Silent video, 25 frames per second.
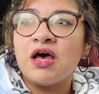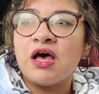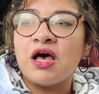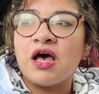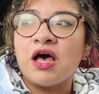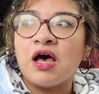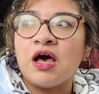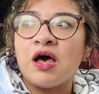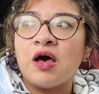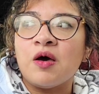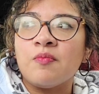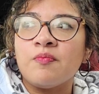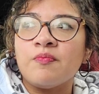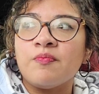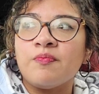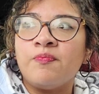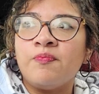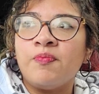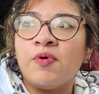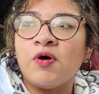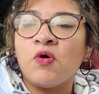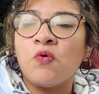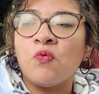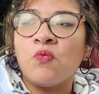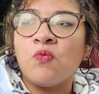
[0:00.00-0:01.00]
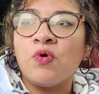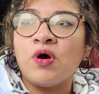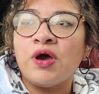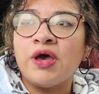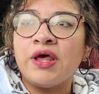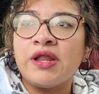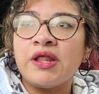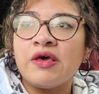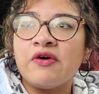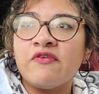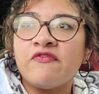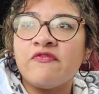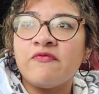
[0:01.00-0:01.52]
But
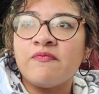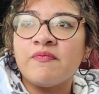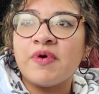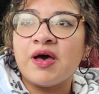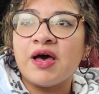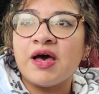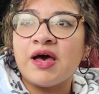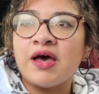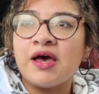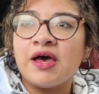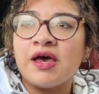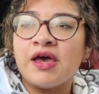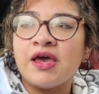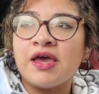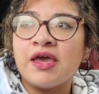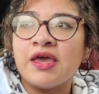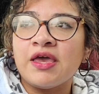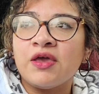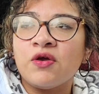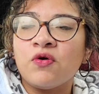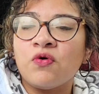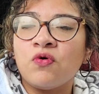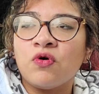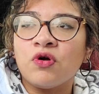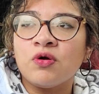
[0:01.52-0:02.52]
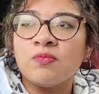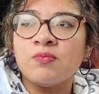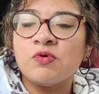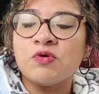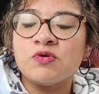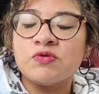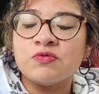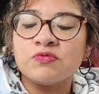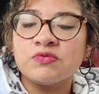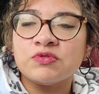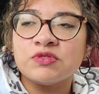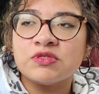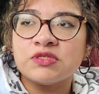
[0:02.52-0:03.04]
one of my
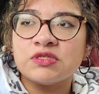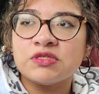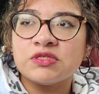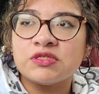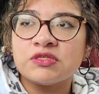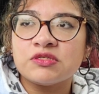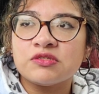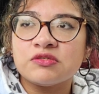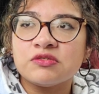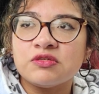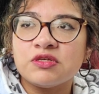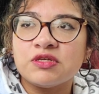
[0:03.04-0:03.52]
hormones,